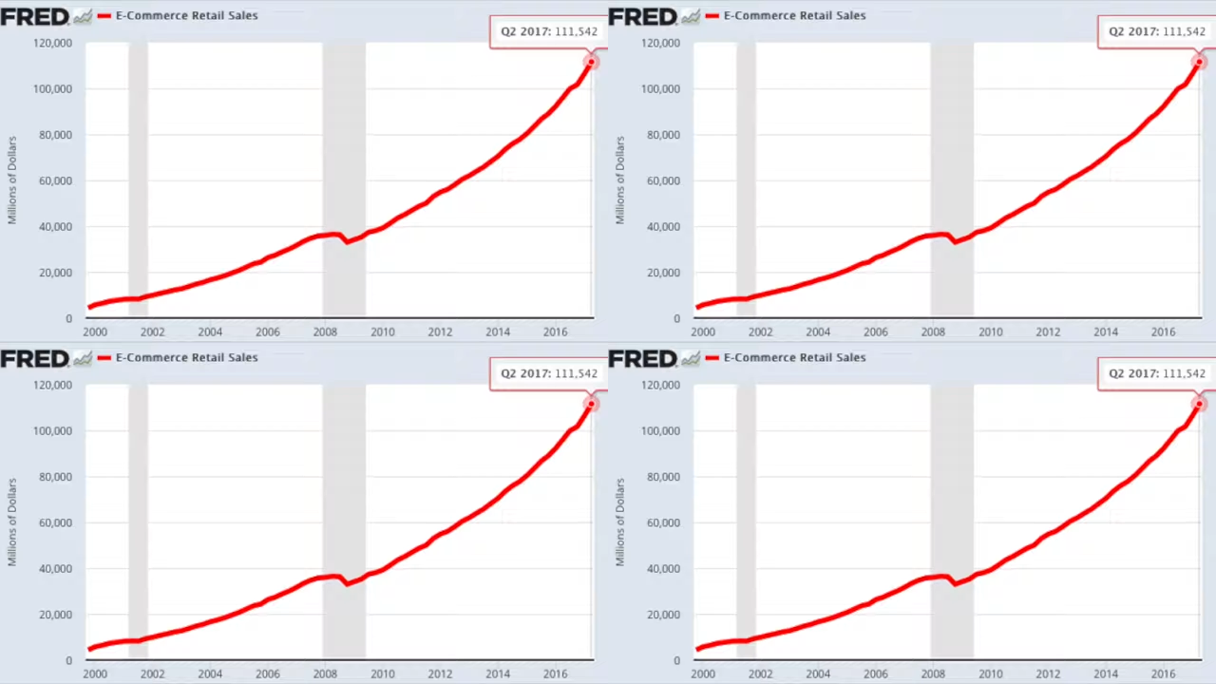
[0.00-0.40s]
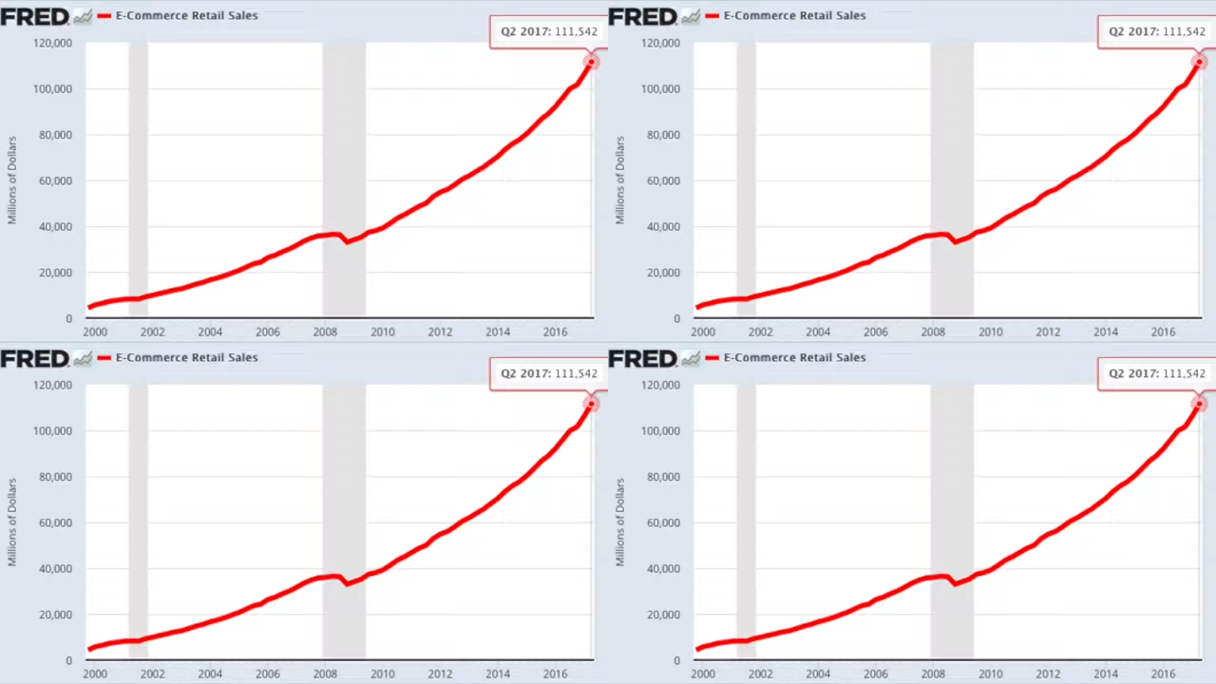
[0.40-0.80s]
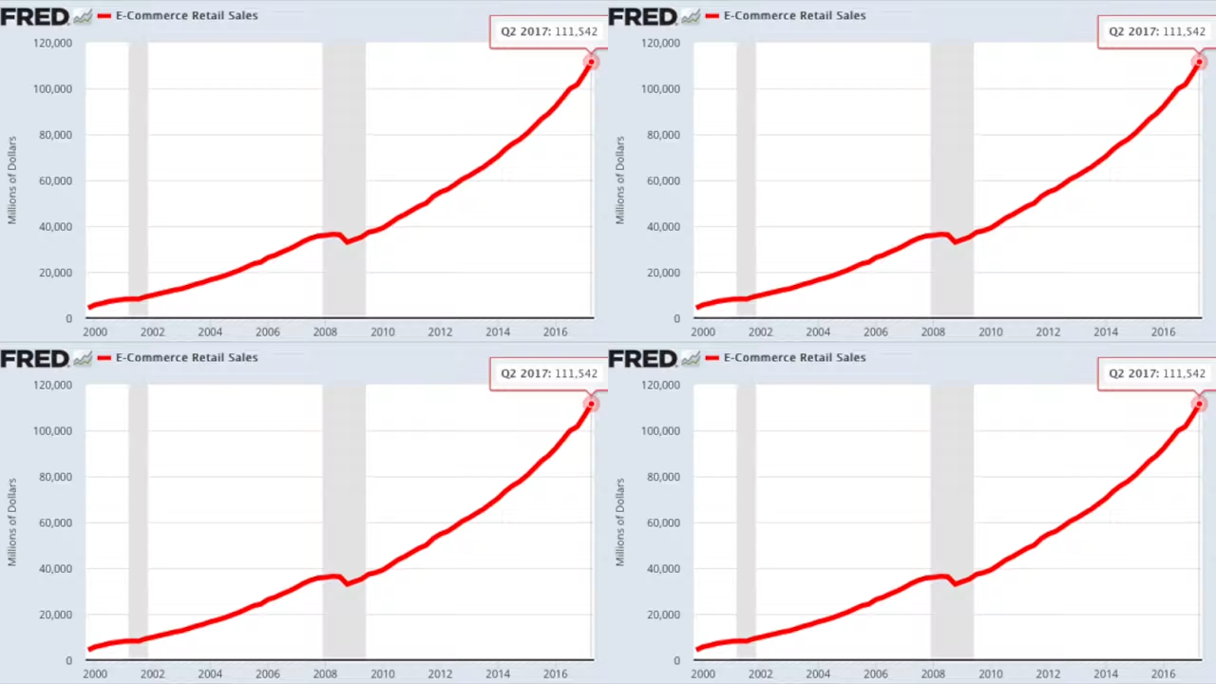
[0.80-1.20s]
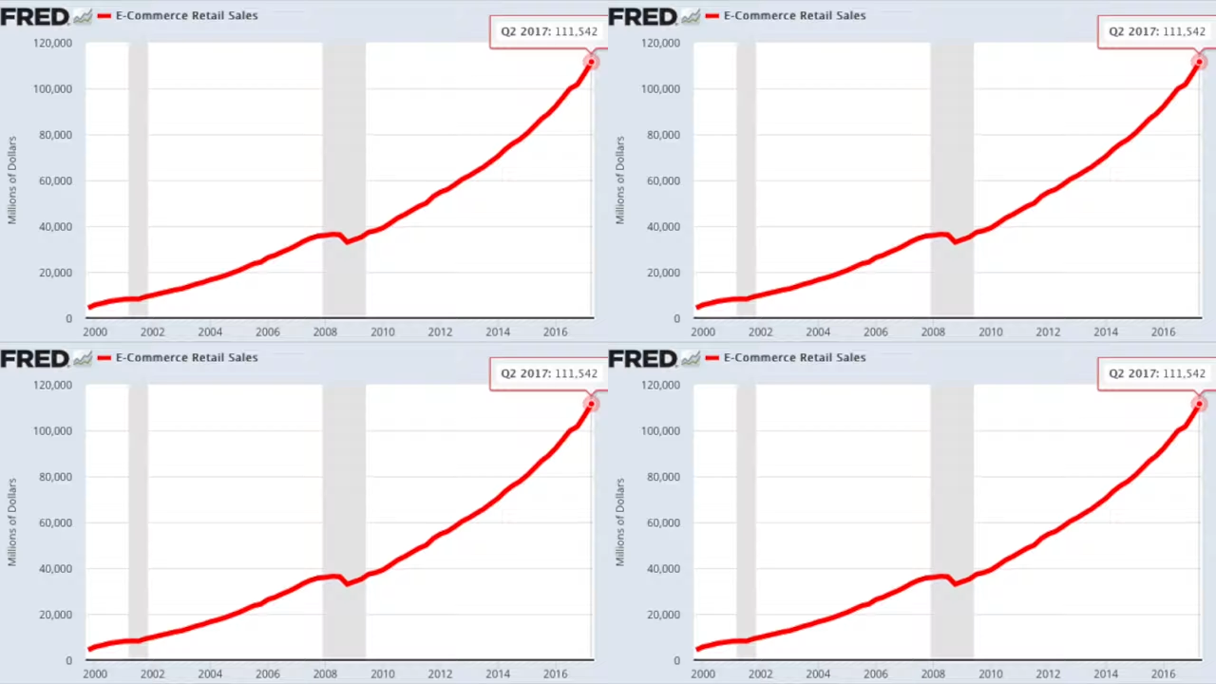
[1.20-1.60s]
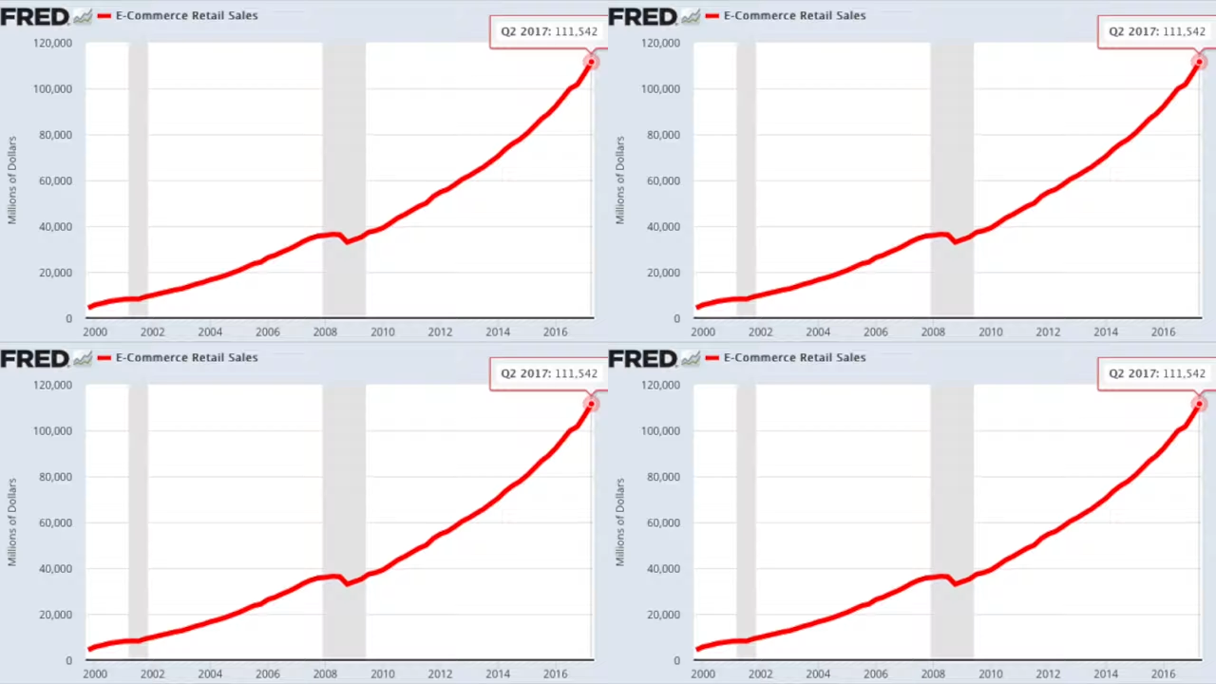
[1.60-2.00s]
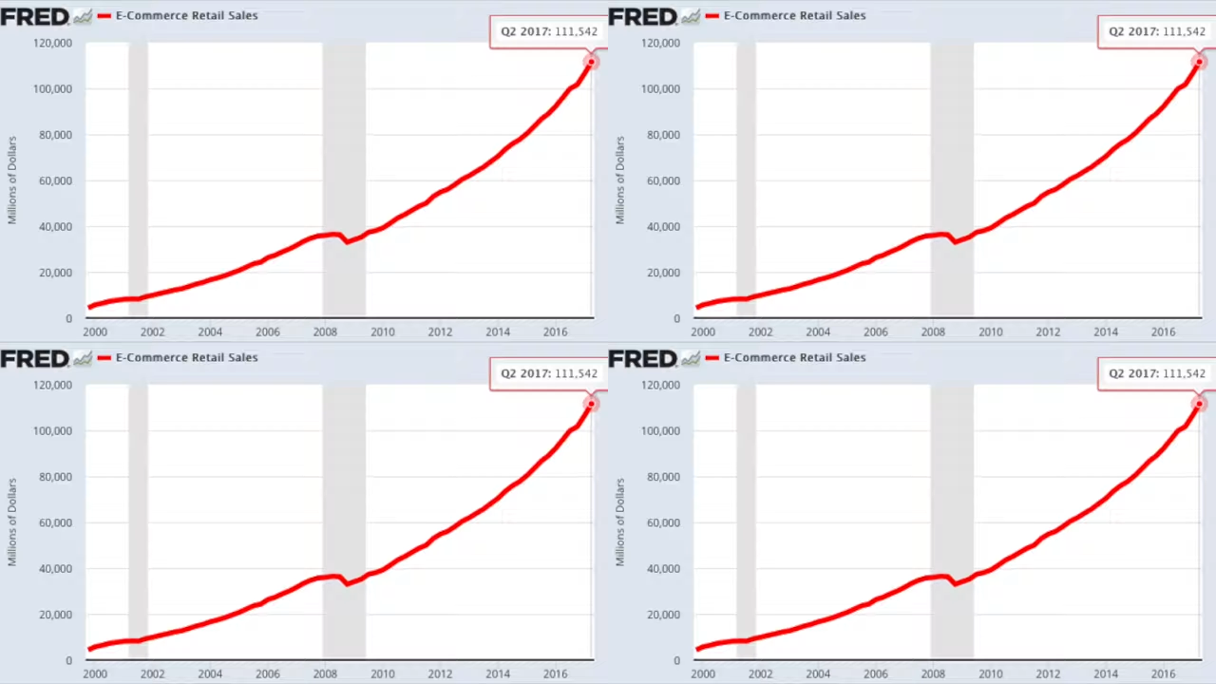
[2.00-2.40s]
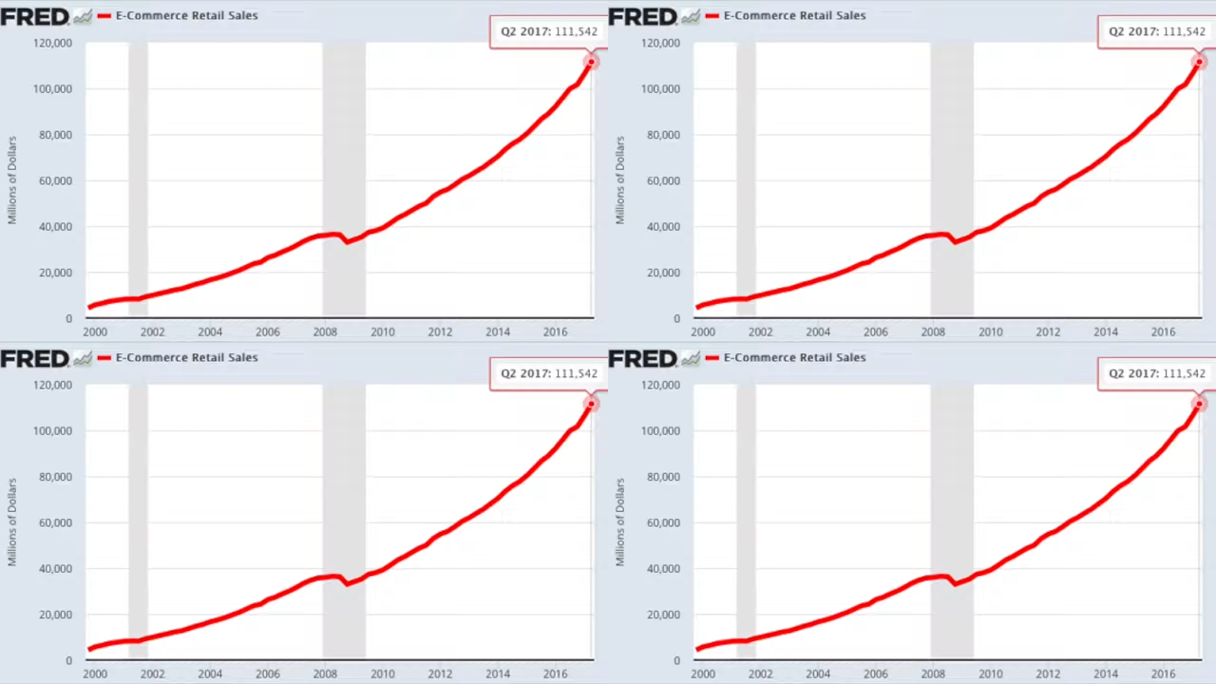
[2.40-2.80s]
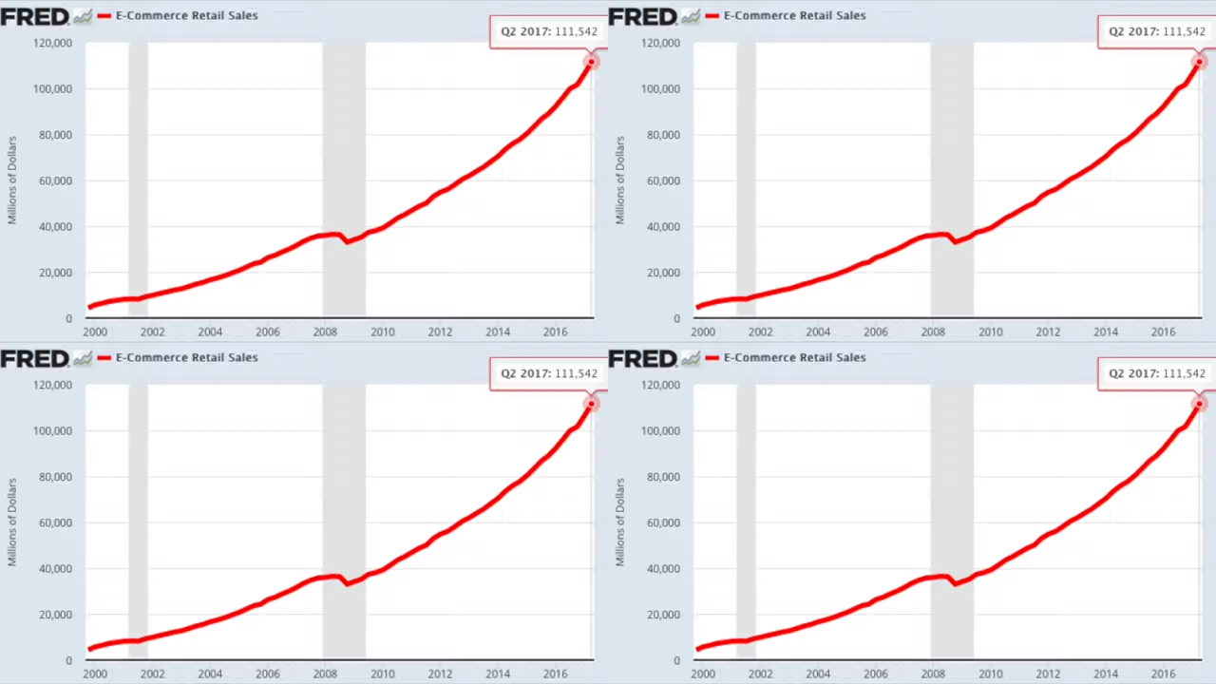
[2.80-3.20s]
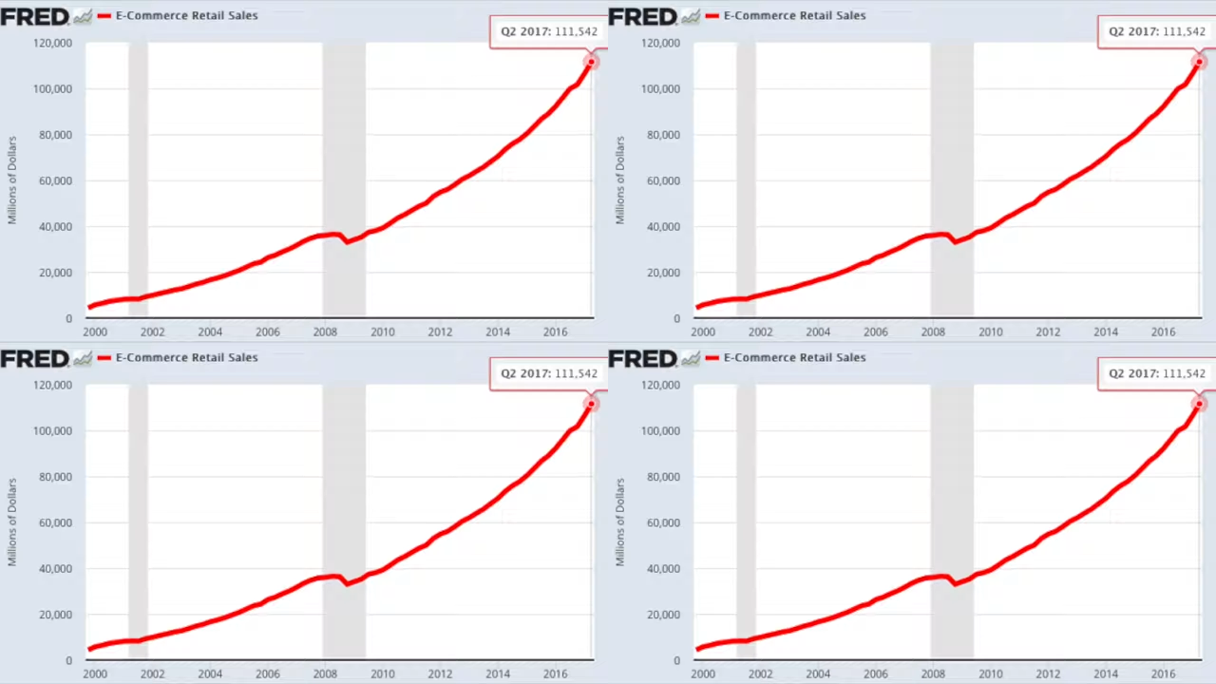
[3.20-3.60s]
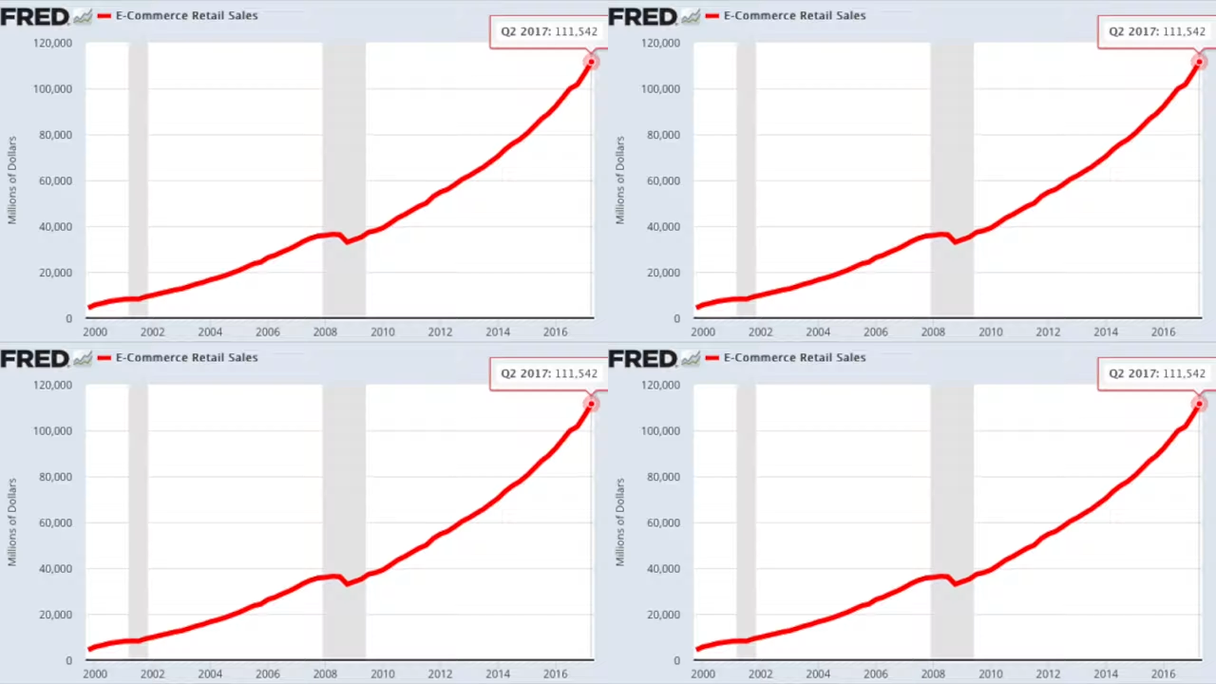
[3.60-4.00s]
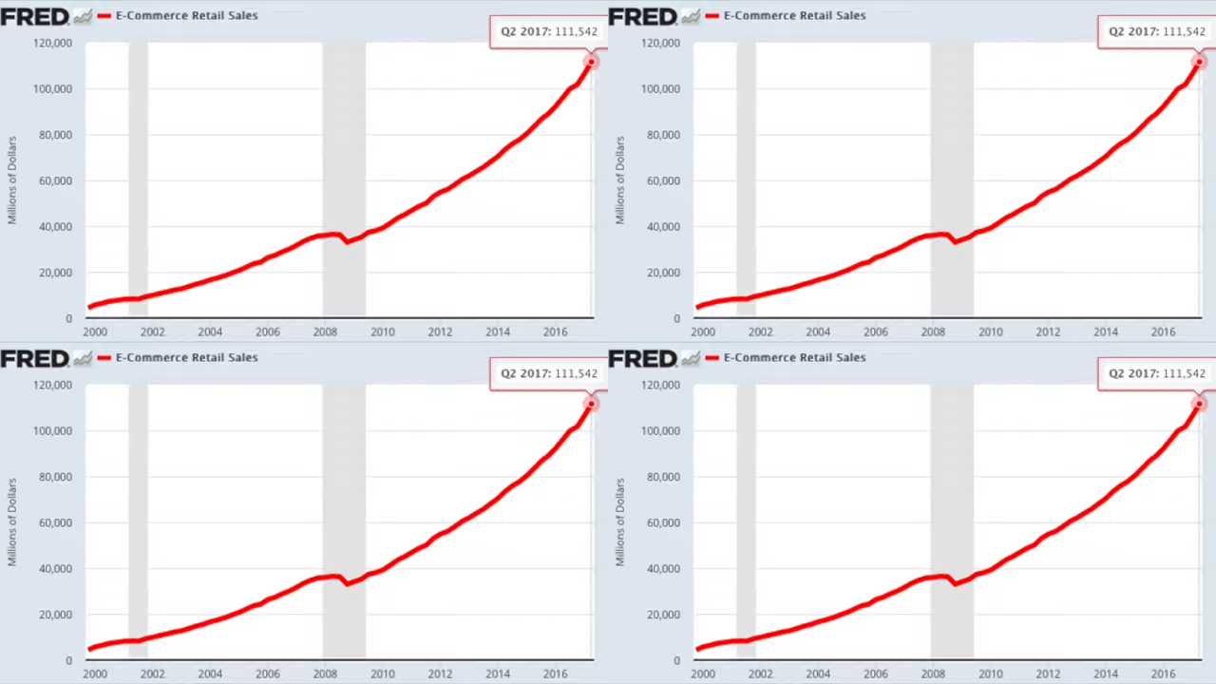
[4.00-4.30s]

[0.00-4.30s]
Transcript: No face is visible, so there are no lips to read.